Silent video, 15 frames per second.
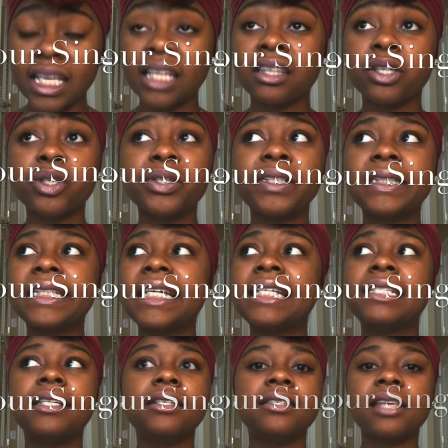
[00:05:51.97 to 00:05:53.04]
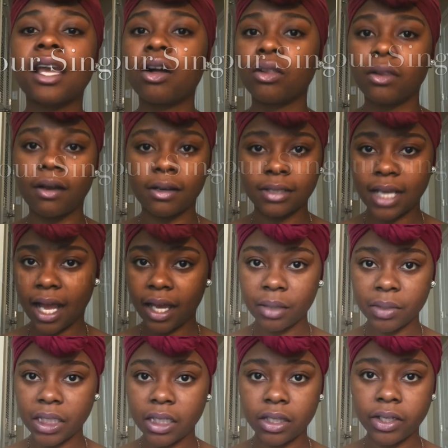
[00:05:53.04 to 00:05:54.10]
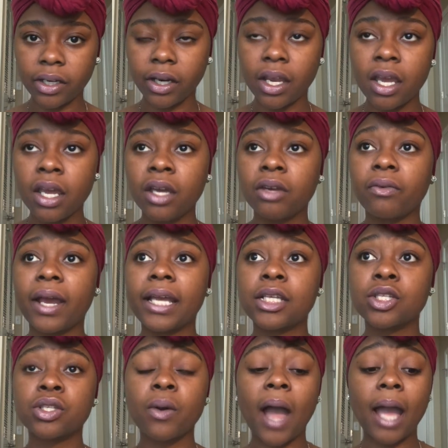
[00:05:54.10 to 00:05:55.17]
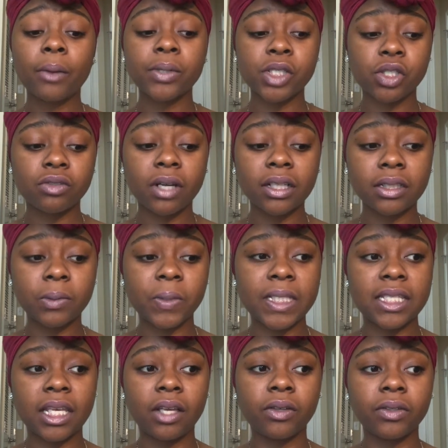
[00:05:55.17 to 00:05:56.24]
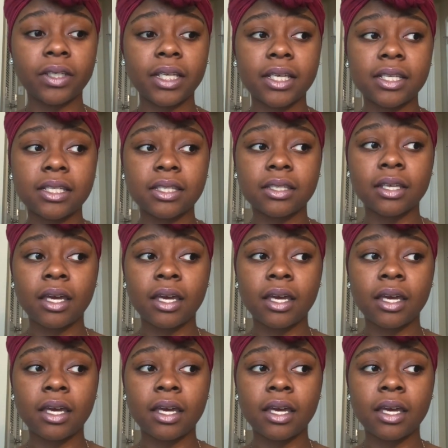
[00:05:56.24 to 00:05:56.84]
And literally, it didn't take a long time either, right? So I was struggling with singleness.